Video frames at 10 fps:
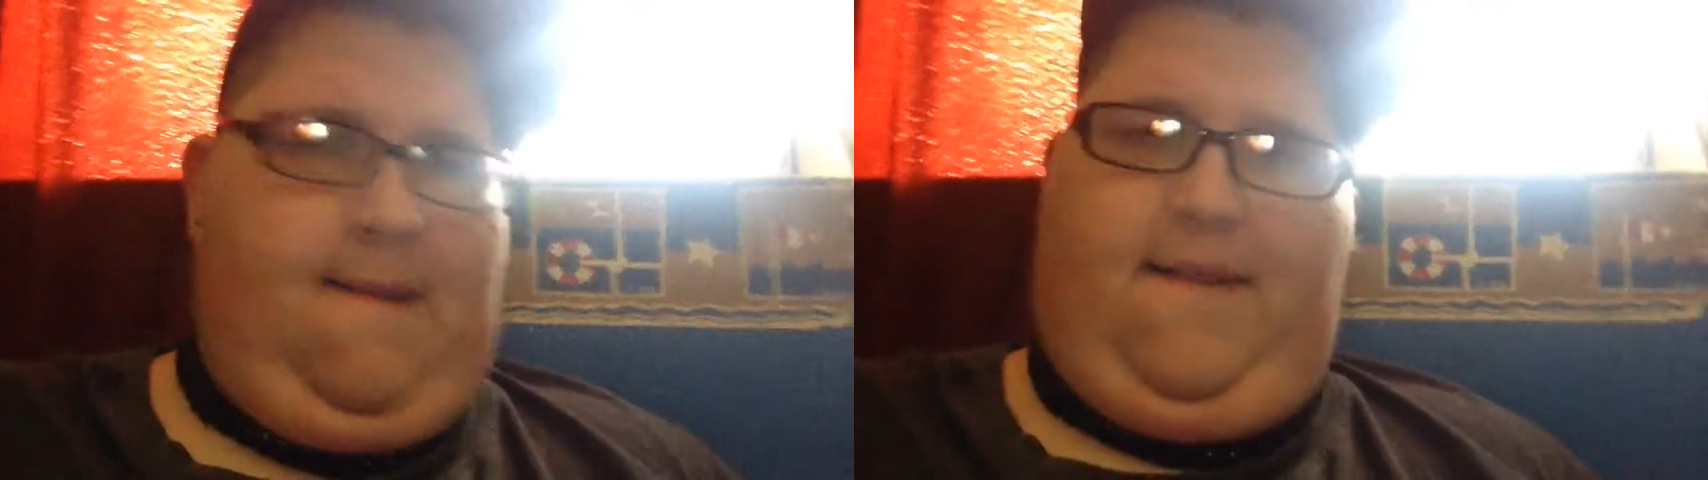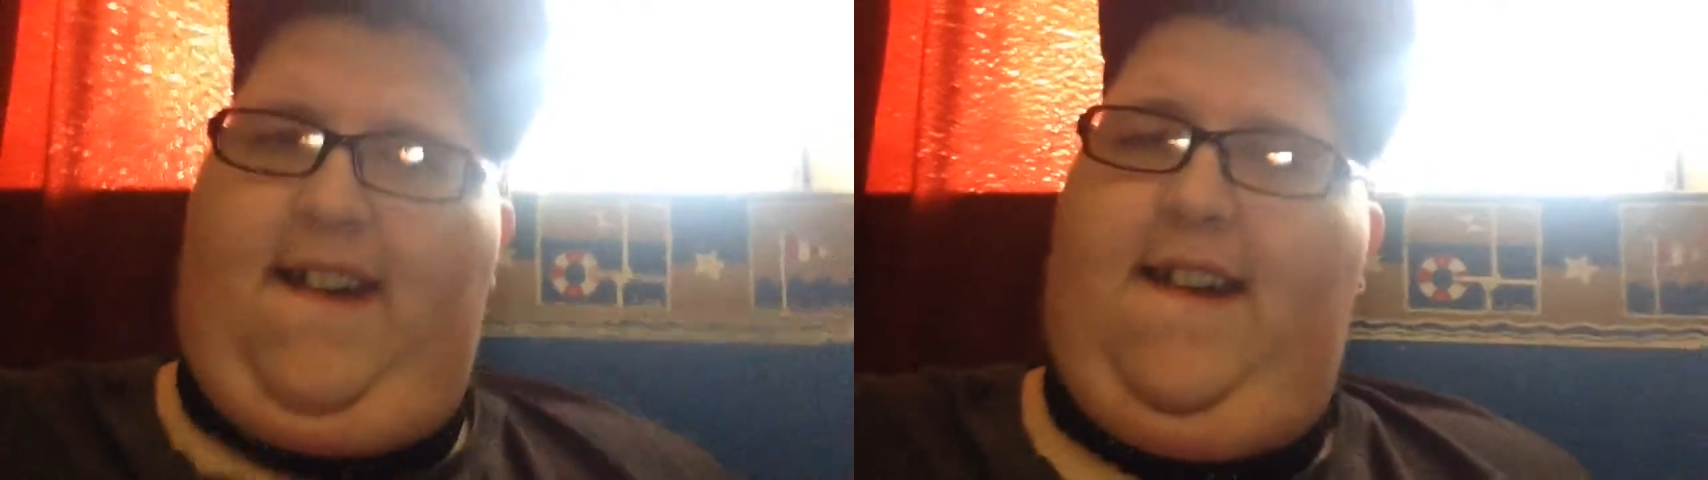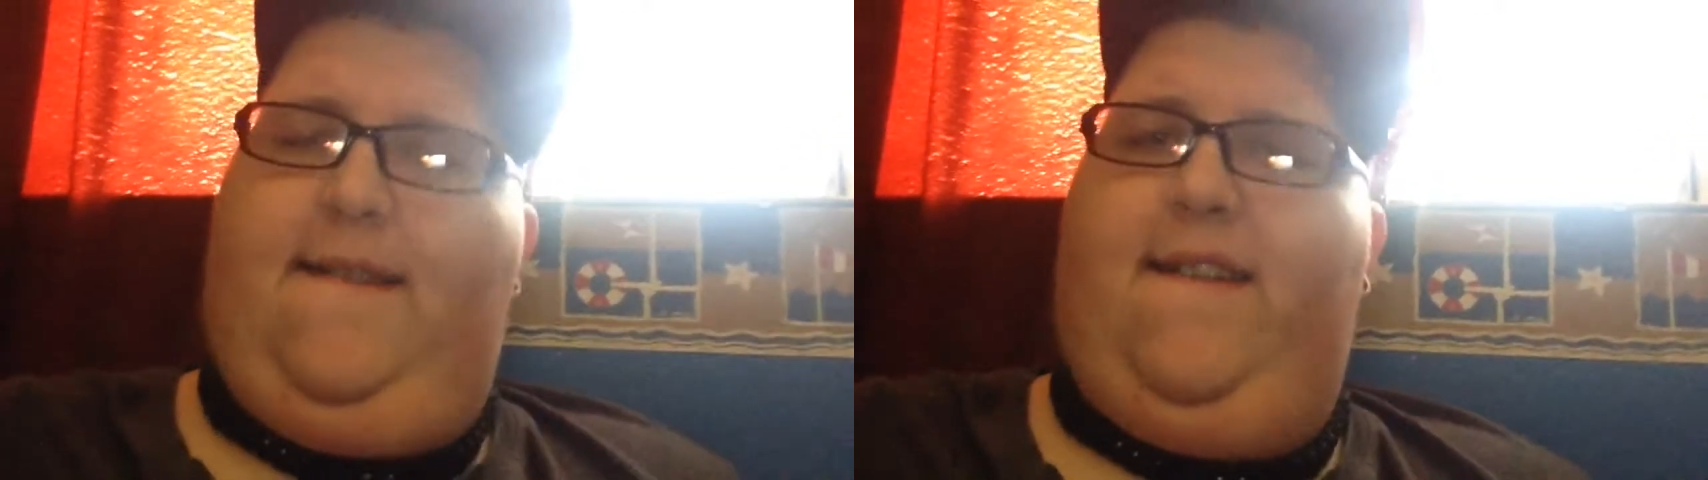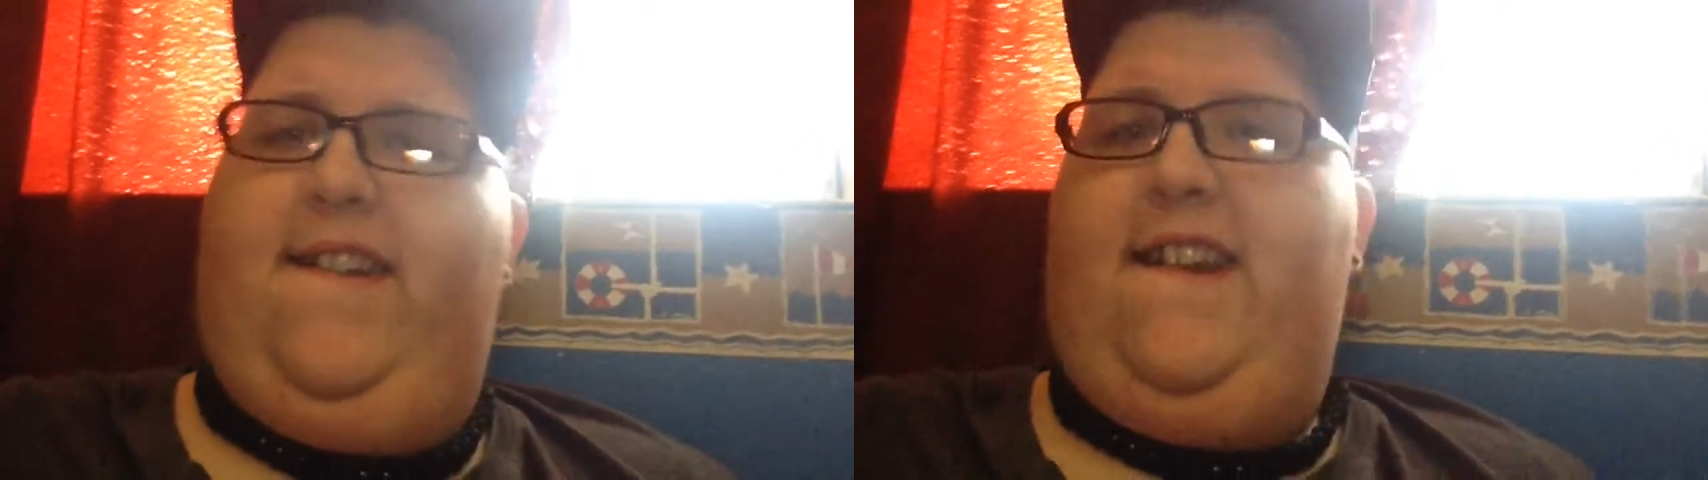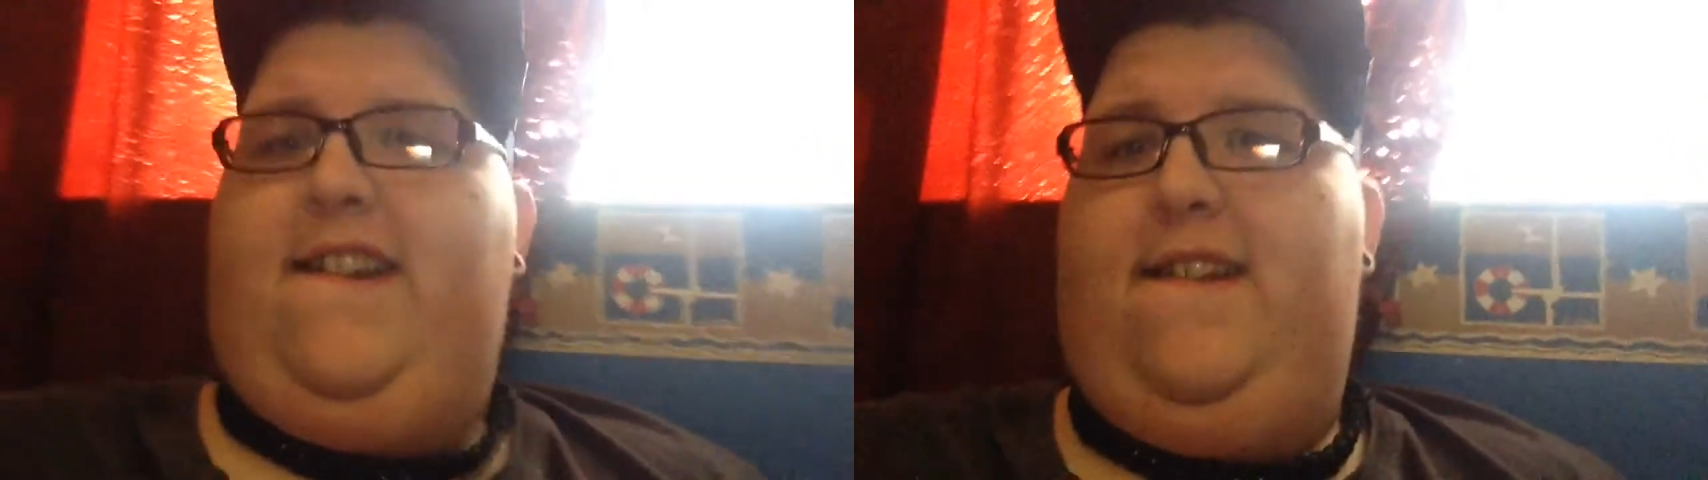But
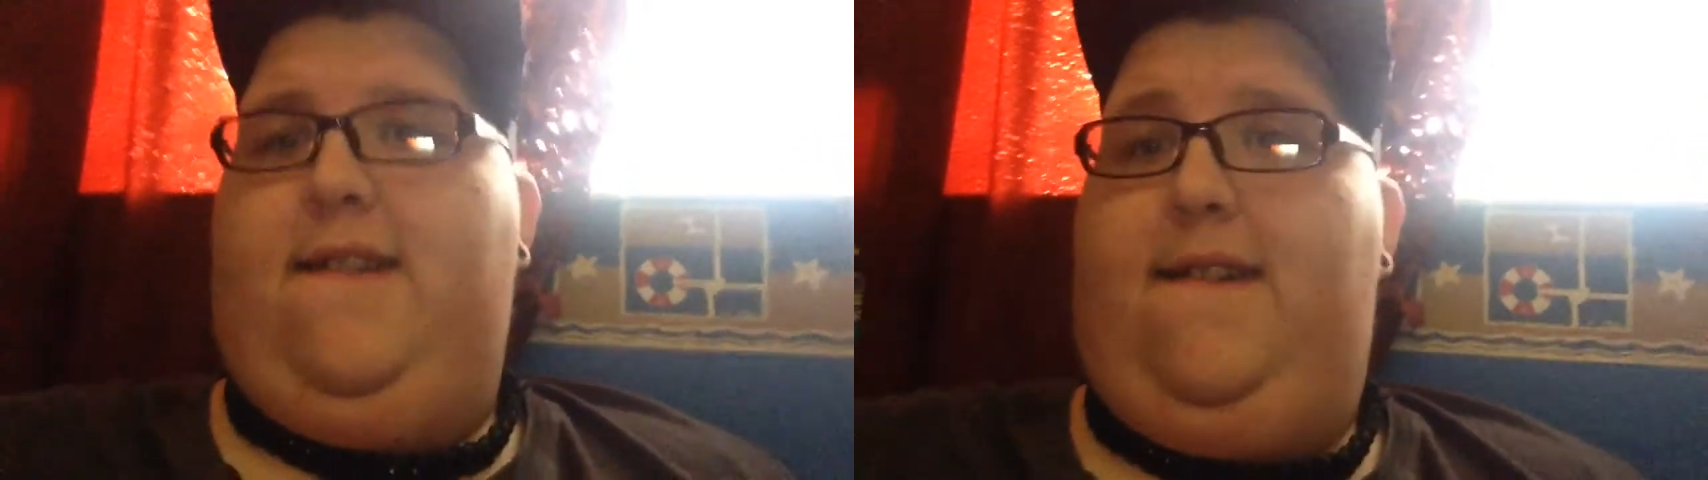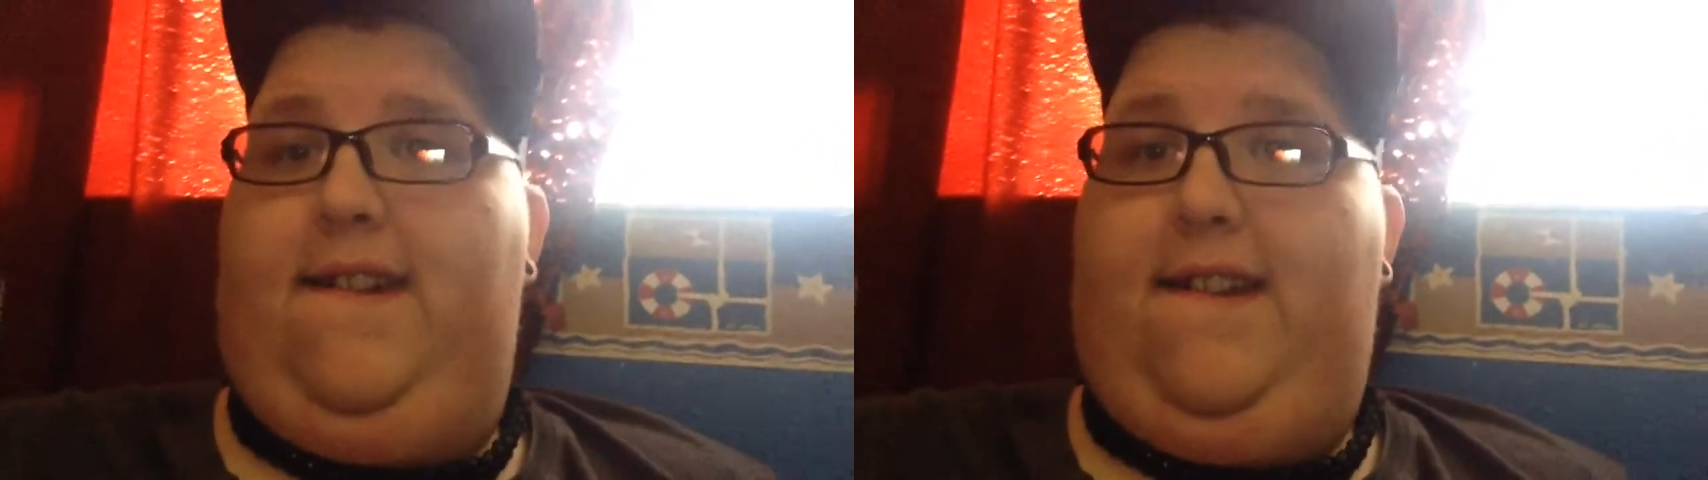anyways, I just want